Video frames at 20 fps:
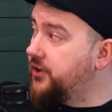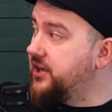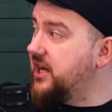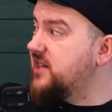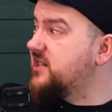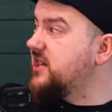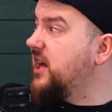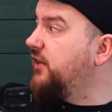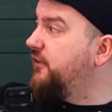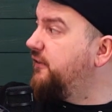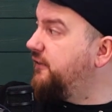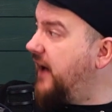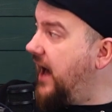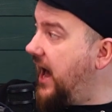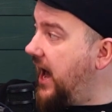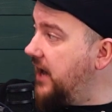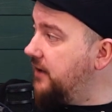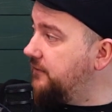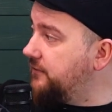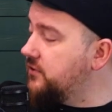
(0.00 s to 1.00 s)
or
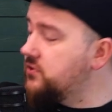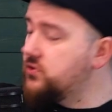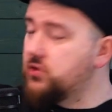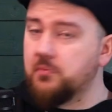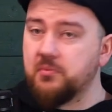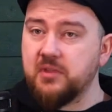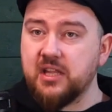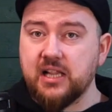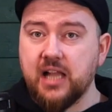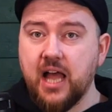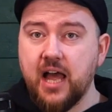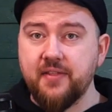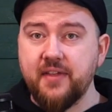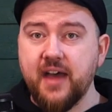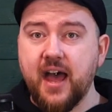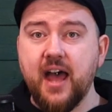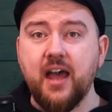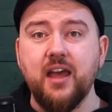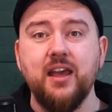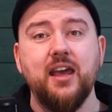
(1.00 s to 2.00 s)
DSL-5, something like
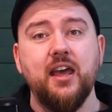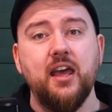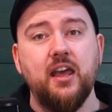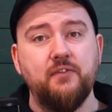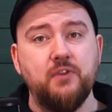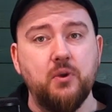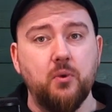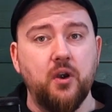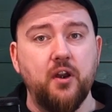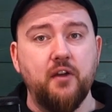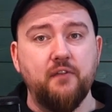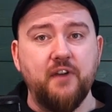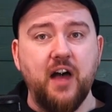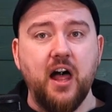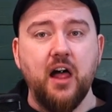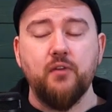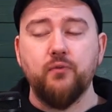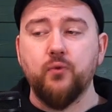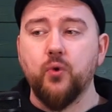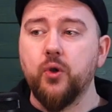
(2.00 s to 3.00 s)
that, if you want a
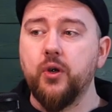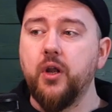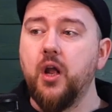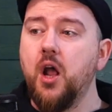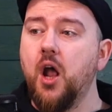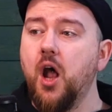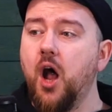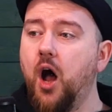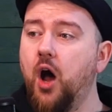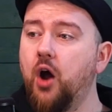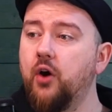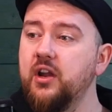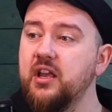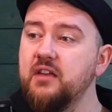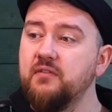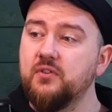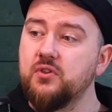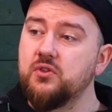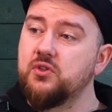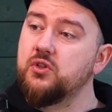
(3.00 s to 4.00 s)
valve one, or
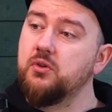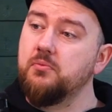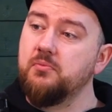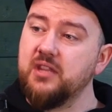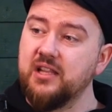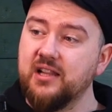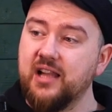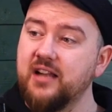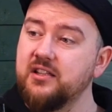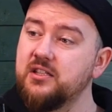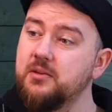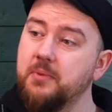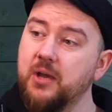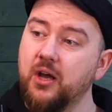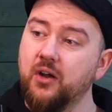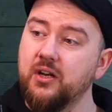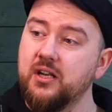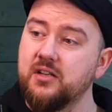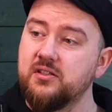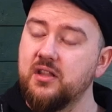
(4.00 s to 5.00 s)
even something like, to be
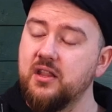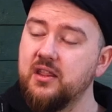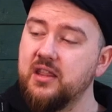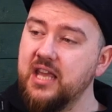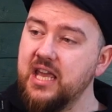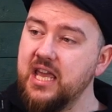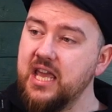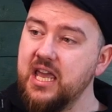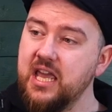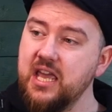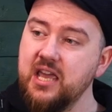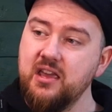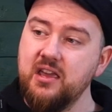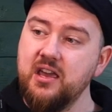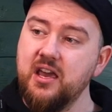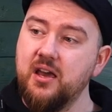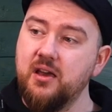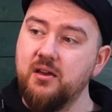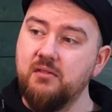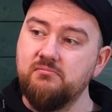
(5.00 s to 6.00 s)
honest,
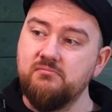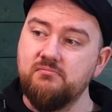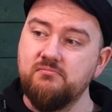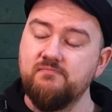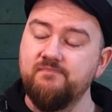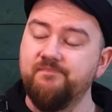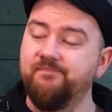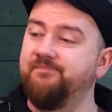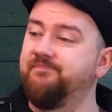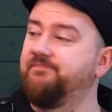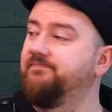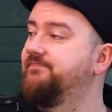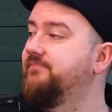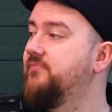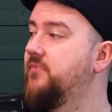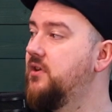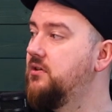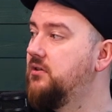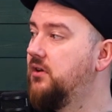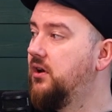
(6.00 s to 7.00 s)
the
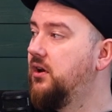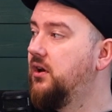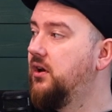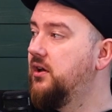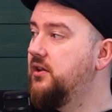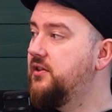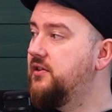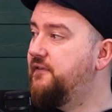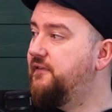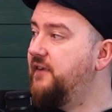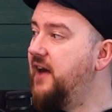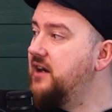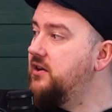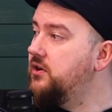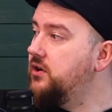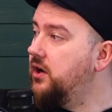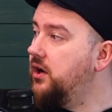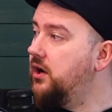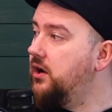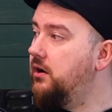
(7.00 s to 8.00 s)

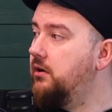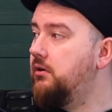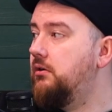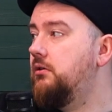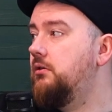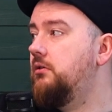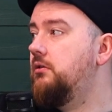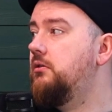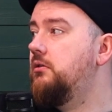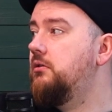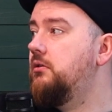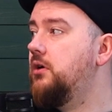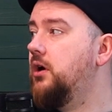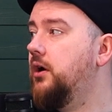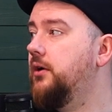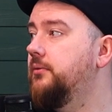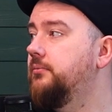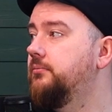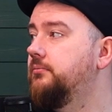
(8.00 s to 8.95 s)
Fender,